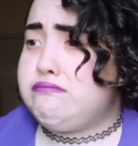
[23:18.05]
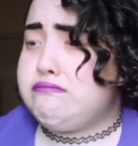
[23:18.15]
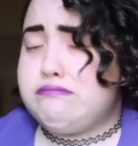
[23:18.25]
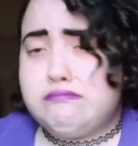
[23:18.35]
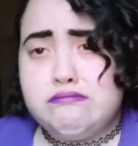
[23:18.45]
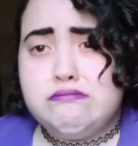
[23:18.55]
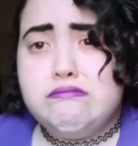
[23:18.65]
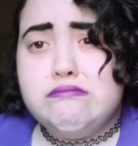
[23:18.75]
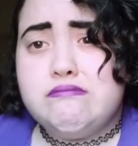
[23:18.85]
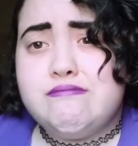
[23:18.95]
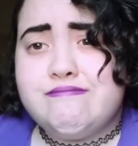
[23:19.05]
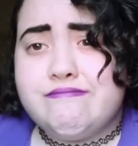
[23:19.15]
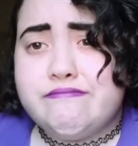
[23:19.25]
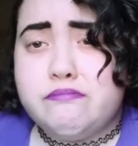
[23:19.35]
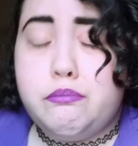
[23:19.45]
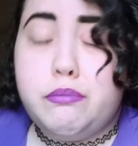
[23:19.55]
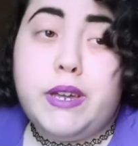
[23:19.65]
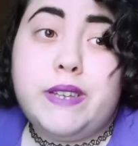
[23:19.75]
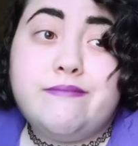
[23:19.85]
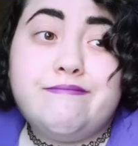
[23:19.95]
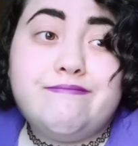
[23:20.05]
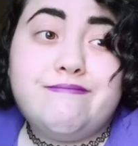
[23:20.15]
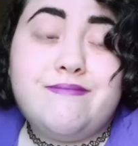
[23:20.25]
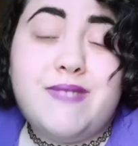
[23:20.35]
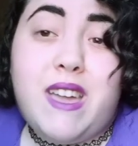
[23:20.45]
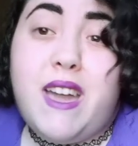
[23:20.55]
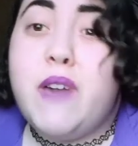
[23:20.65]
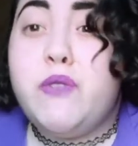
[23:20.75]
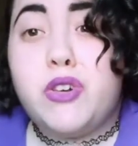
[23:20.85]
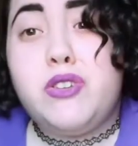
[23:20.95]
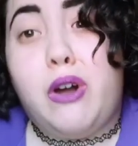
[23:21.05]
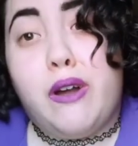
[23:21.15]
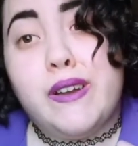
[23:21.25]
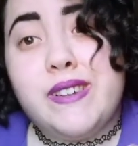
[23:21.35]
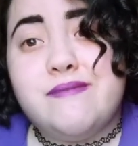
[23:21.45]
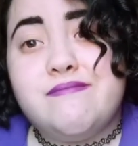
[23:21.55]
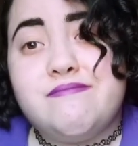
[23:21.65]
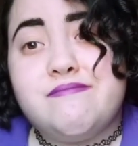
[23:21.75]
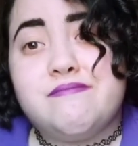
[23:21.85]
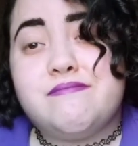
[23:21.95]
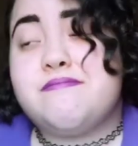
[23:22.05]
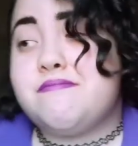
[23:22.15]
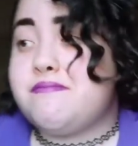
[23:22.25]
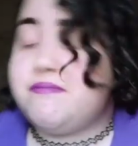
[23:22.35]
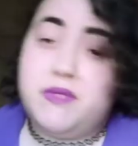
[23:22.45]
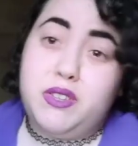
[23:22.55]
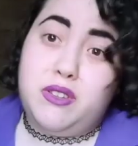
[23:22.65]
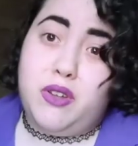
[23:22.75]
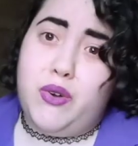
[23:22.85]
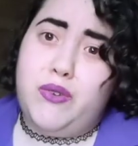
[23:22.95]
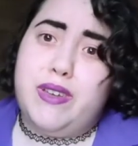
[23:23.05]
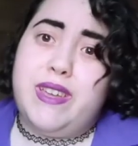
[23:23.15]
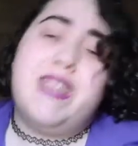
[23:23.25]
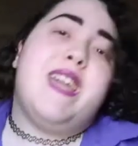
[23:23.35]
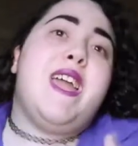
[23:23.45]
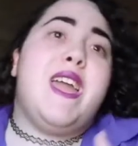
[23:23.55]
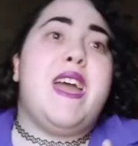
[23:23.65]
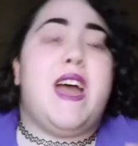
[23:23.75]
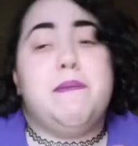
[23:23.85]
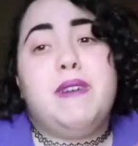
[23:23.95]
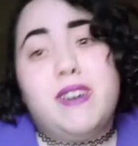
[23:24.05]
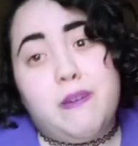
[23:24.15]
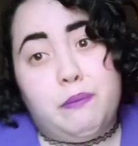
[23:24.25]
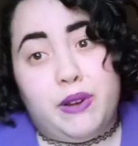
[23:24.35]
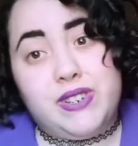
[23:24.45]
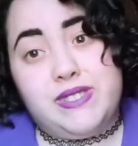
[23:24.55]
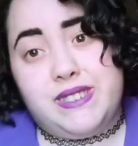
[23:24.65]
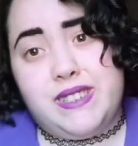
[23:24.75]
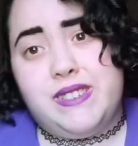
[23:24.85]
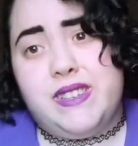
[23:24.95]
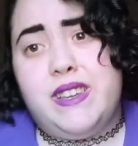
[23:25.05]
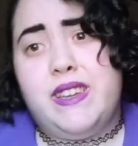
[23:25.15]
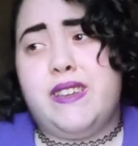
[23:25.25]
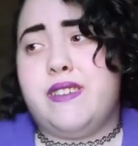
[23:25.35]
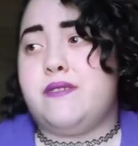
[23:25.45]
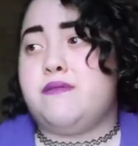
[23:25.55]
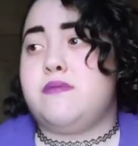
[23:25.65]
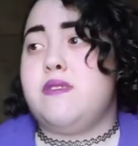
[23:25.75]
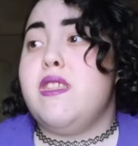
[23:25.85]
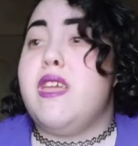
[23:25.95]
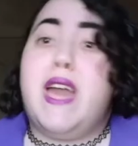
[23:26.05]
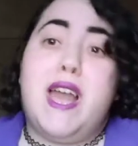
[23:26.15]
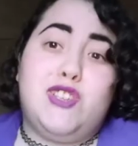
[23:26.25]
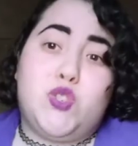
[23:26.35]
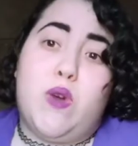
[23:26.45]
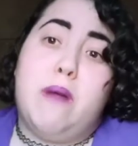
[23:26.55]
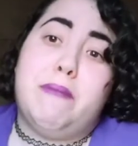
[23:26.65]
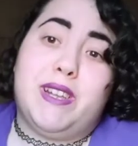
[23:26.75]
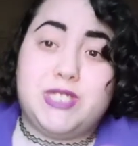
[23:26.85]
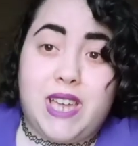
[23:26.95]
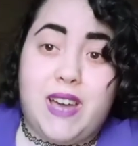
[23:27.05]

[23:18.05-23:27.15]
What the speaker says: But I have a good heart. You know, I'm a good person. I just want my child to be happy.